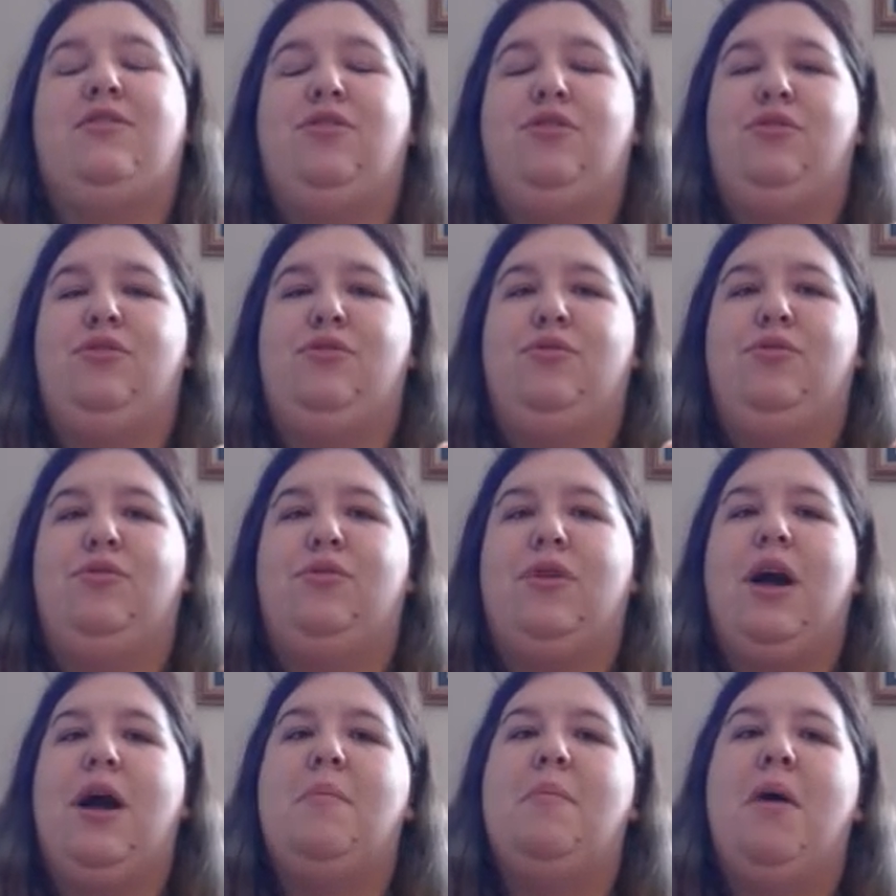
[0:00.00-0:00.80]
to
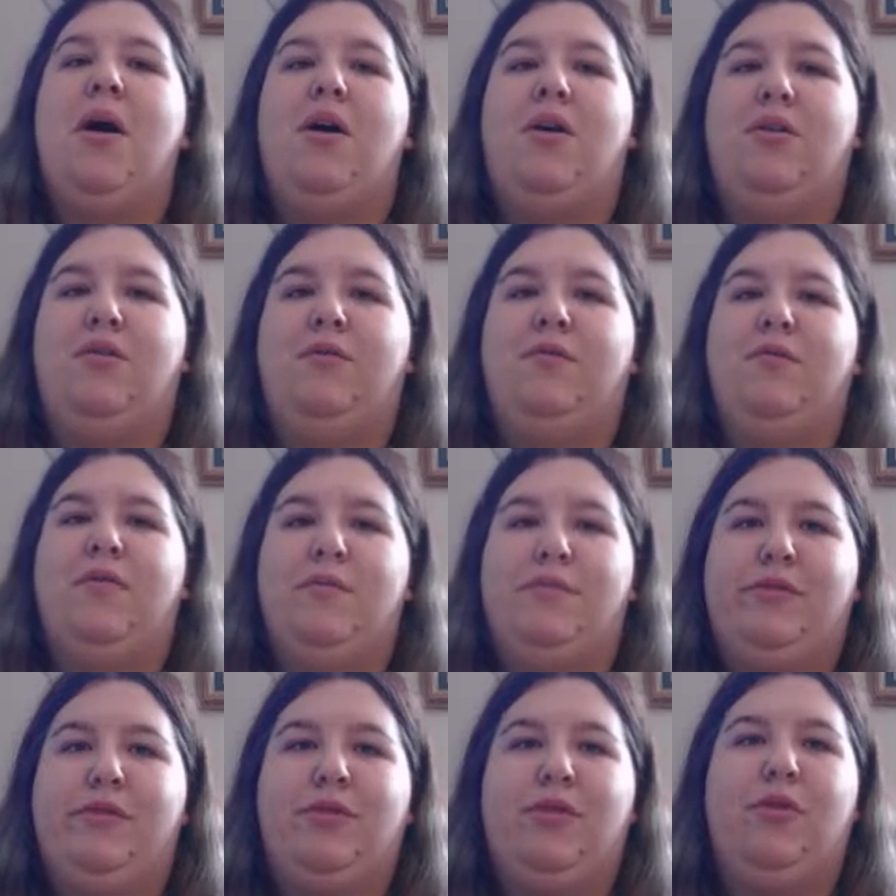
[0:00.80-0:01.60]
come home from
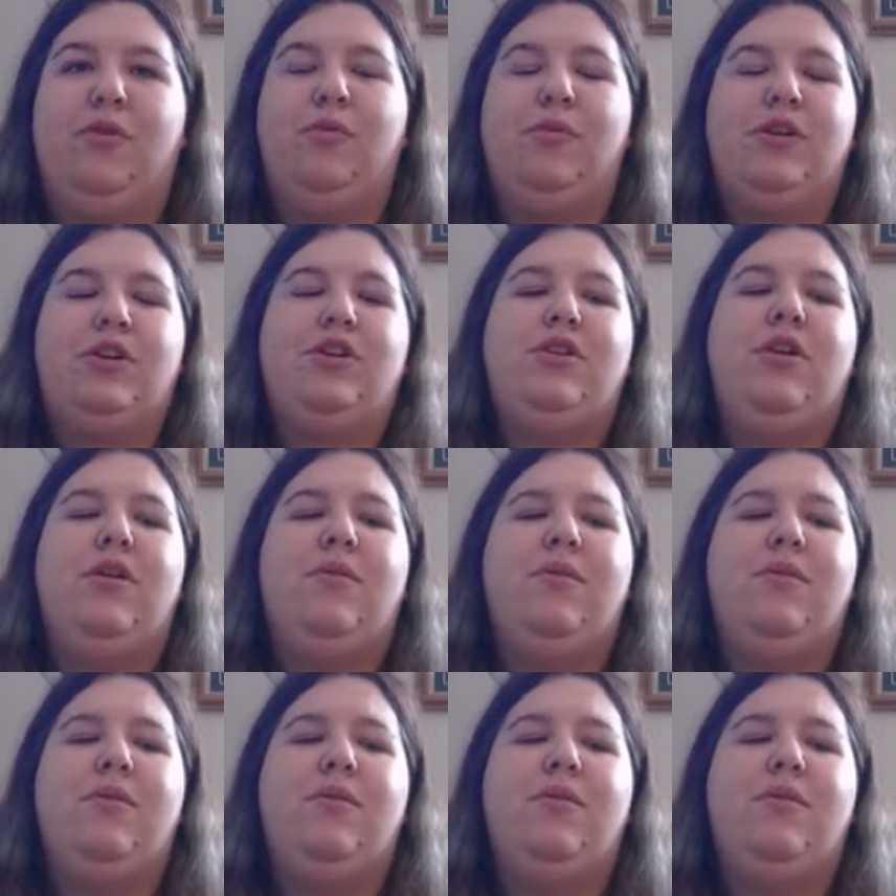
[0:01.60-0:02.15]
school, which you